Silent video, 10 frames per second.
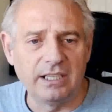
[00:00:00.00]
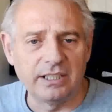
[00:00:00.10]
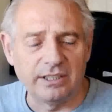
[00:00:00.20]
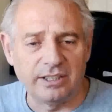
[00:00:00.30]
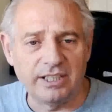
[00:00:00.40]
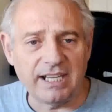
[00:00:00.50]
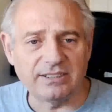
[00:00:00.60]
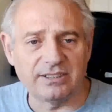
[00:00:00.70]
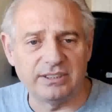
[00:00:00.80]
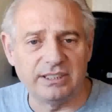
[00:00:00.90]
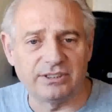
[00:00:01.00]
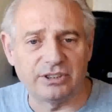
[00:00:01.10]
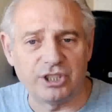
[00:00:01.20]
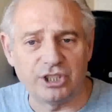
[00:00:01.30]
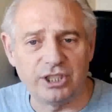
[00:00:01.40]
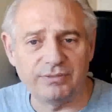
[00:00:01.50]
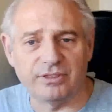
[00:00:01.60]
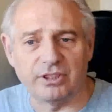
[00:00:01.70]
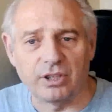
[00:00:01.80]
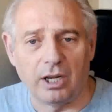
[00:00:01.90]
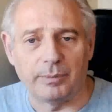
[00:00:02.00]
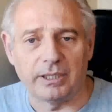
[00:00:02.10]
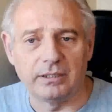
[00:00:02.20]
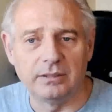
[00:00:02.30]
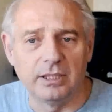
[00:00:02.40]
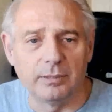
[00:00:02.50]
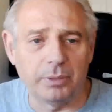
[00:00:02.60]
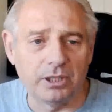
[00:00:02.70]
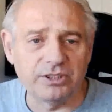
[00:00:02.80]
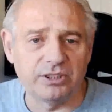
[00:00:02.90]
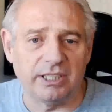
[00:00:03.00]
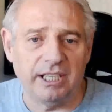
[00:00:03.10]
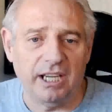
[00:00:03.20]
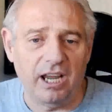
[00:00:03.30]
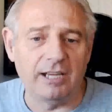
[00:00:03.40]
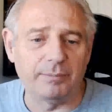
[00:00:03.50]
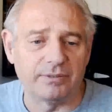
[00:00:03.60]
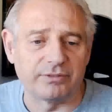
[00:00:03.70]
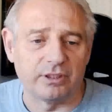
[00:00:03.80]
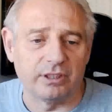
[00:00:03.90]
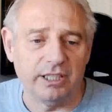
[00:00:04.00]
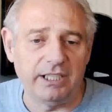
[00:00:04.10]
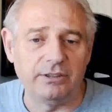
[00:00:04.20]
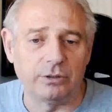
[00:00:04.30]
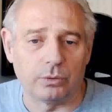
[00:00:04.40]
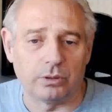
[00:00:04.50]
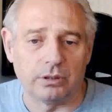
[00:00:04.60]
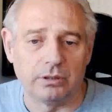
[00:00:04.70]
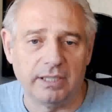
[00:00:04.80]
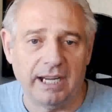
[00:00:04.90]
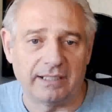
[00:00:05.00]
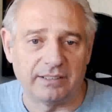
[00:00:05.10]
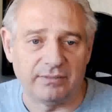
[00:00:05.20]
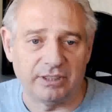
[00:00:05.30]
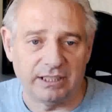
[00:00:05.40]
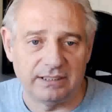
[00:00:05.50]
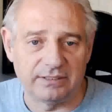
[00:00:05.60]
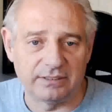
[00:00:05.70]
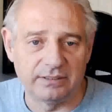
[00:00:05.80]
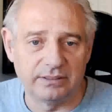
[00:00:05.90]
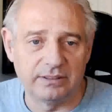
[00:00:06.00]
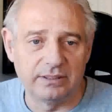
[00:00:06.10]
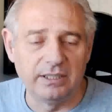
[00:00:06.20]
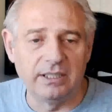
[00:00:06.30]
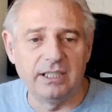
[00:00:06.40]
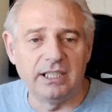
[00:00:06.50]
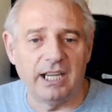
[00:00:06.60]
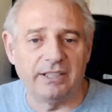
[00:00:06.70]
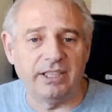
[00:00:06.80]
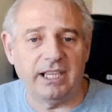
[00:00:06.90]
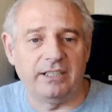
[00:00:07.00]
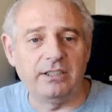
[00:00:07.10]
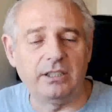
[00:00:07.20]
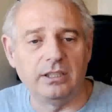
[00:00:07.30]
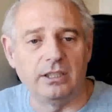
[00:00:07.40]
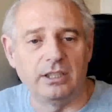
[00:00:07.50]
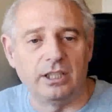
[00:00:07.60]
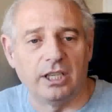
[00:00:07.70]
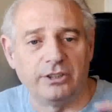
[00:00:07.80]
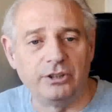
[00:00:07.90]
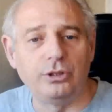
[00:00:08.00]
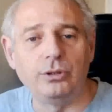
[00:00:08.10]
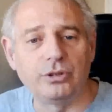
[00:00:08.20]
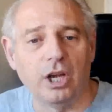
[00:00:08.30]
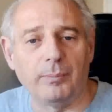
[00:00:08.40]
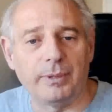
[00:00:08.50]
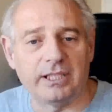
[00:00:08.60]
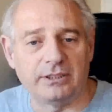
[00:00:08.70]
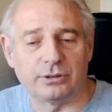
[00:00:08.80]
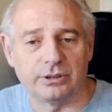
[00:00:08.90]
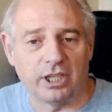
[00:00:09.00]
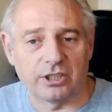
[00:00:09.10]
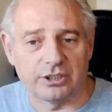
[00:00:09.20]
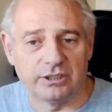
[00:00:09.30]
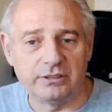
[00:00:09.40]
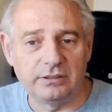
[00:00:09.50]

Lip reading: And the next is to shift the topic. Personally, I prefer indoor activities. And then a new topic introduction.